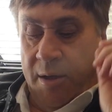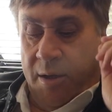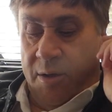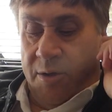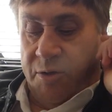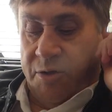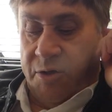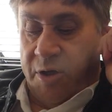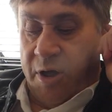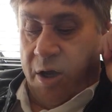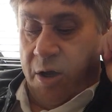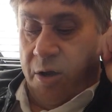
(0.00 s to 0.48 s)

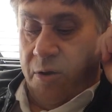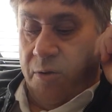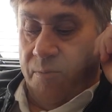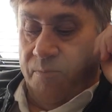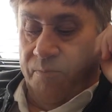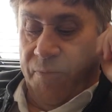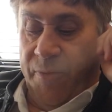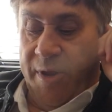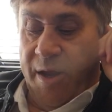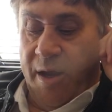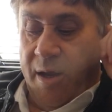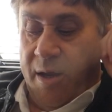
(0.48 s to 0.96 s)
So
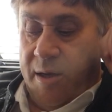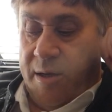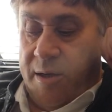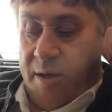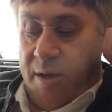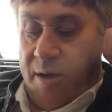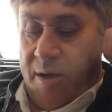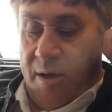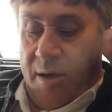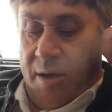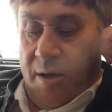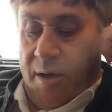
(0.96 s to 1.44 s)

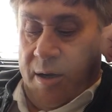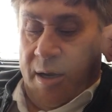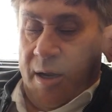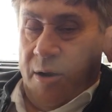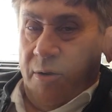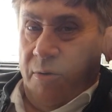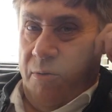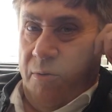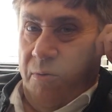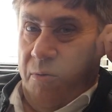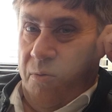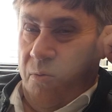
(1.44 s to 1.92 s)

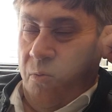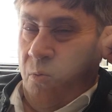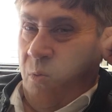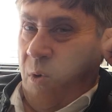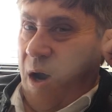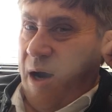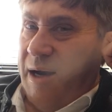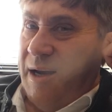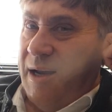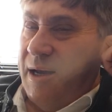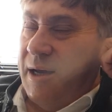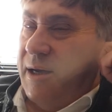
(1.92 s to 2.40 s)
now
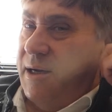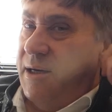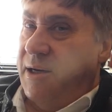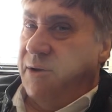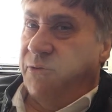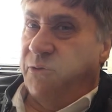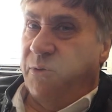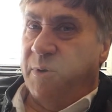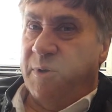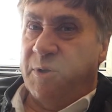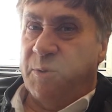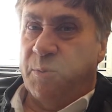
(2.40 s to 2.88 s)
one key
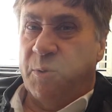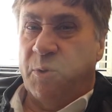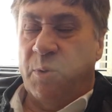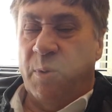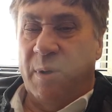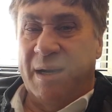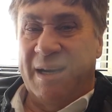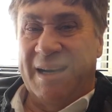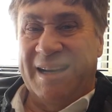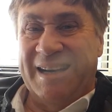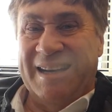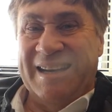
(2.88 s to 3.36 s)
difference
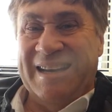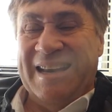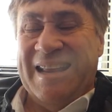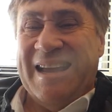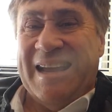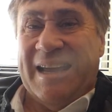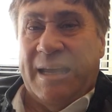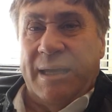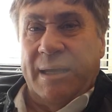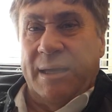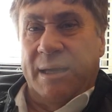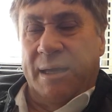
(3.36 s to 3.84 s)
between a
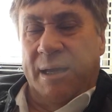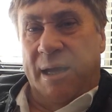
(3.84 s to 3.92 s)
LIC